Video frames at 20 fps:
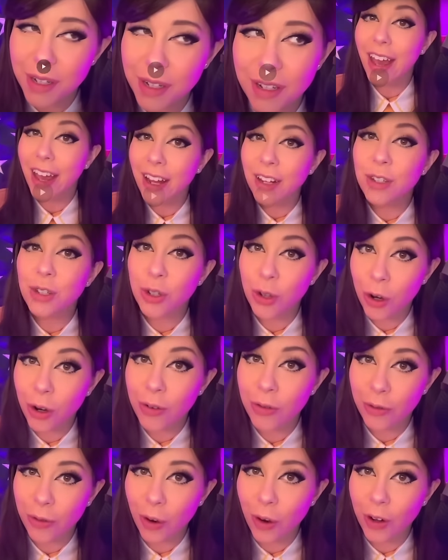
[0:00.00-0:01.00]
It's your
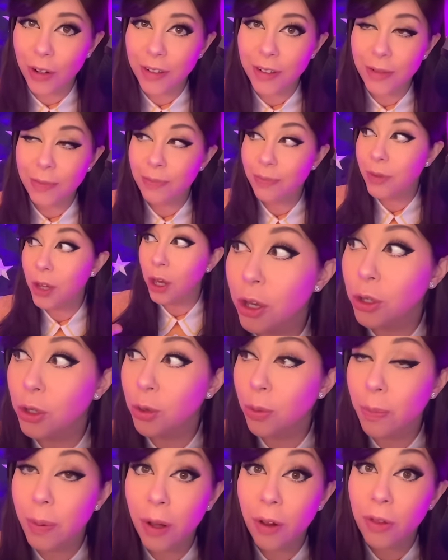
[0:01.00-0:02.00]
fault. You
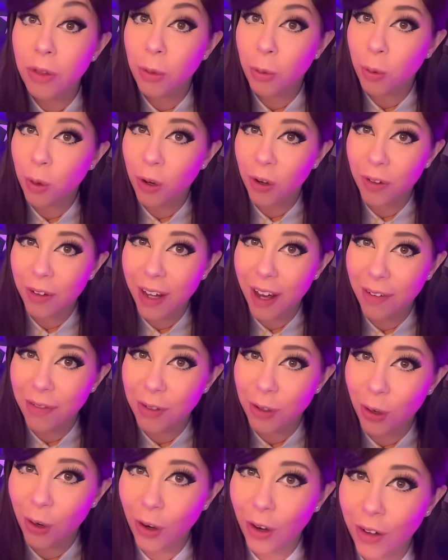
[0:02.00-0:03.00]
built the world
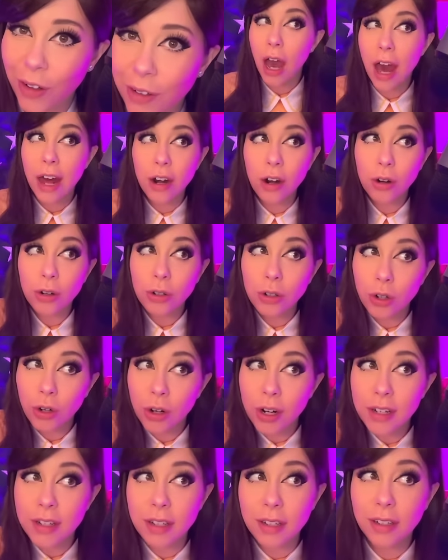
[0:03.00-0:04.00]
after all, and are
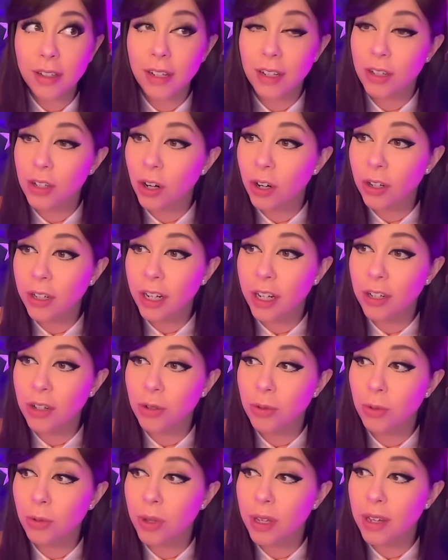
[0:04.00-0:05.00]
increasingly turning
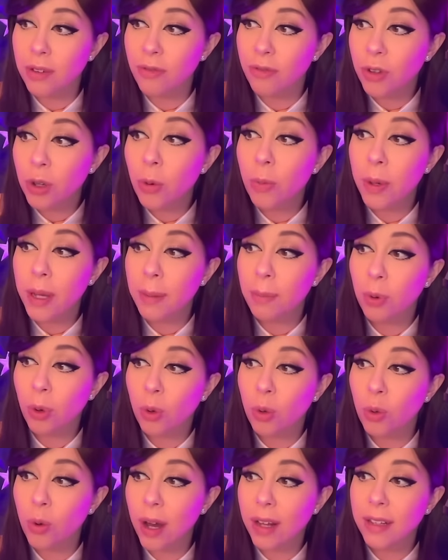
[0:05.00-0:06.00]
to the few people
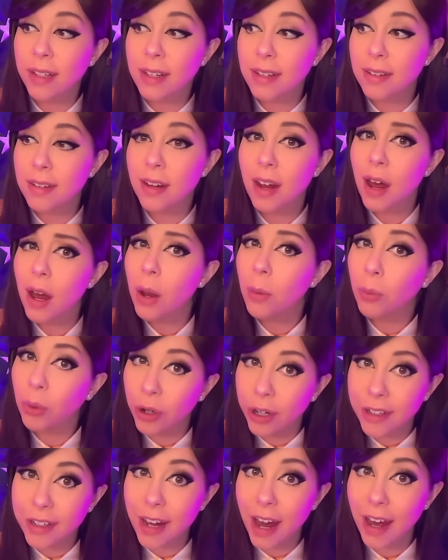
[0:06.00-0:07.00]
who at least
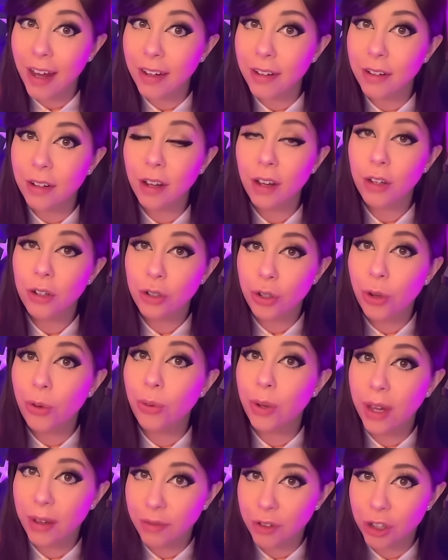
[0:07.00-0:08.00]
pretend to
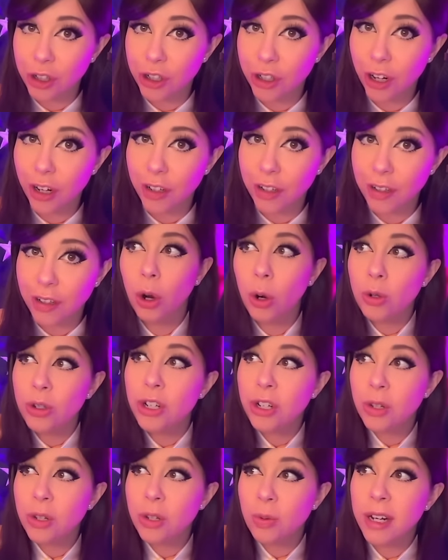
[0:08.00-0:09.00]
give a shit, who
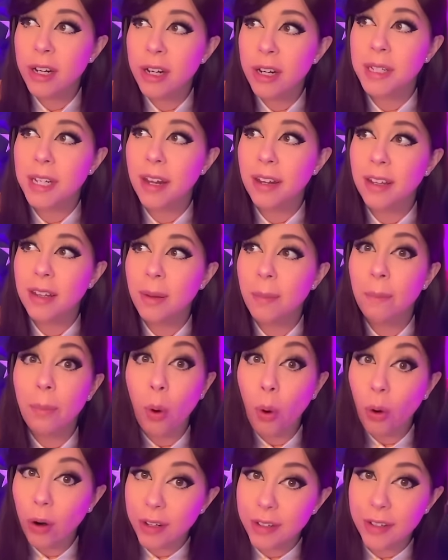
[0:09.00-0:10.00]
just wind up selling them
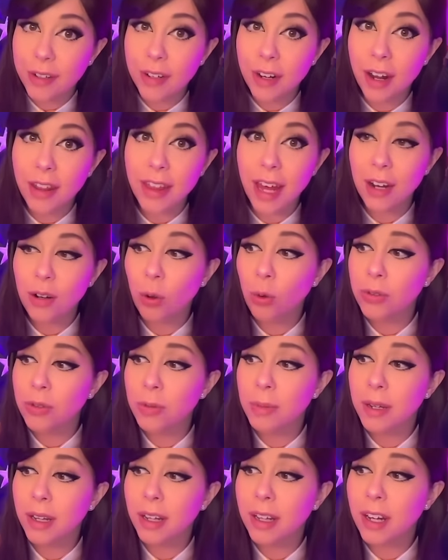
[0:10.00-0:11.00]
poison that
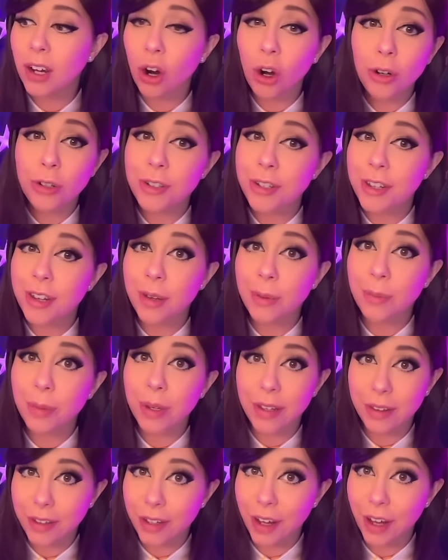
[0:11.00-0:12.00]
ultimately hurts them
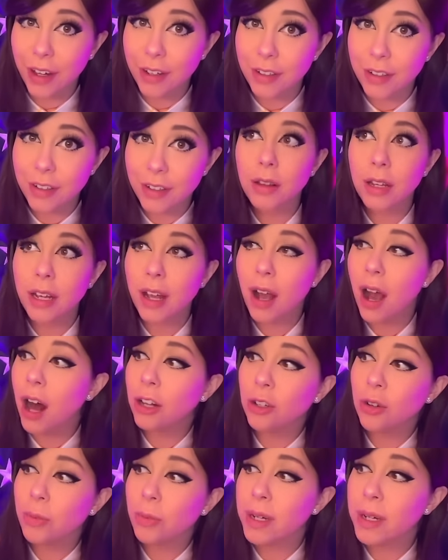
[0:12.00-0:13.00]
in the end. Like
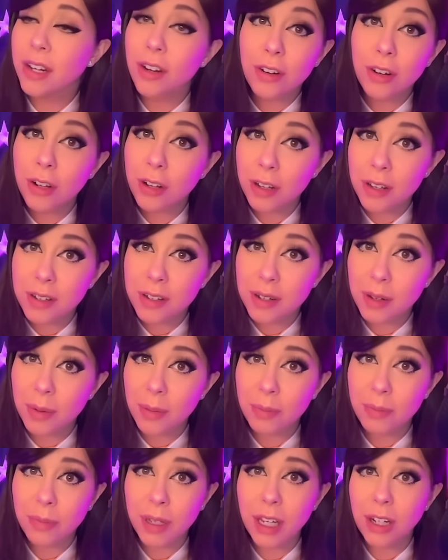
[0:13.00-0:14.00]
hollow
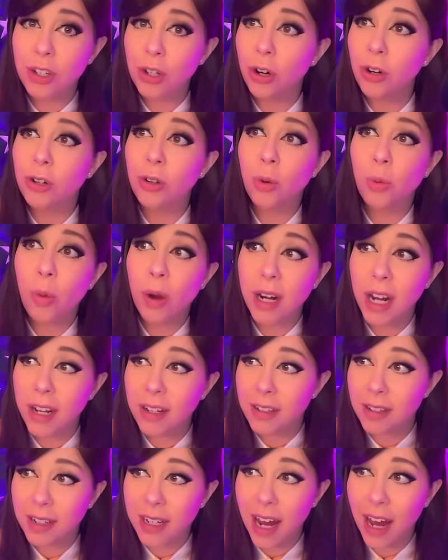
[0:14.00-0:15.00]
materialism, eternal one night
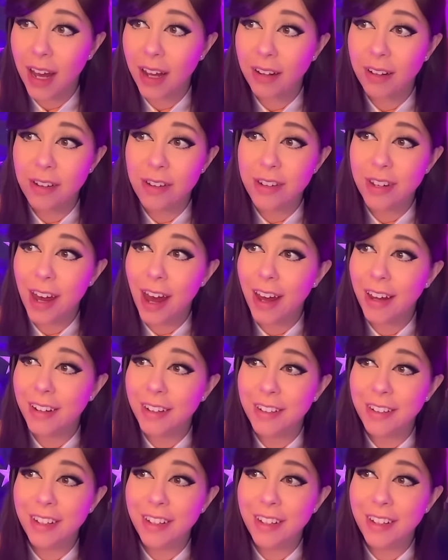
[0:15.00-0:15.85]
stands, and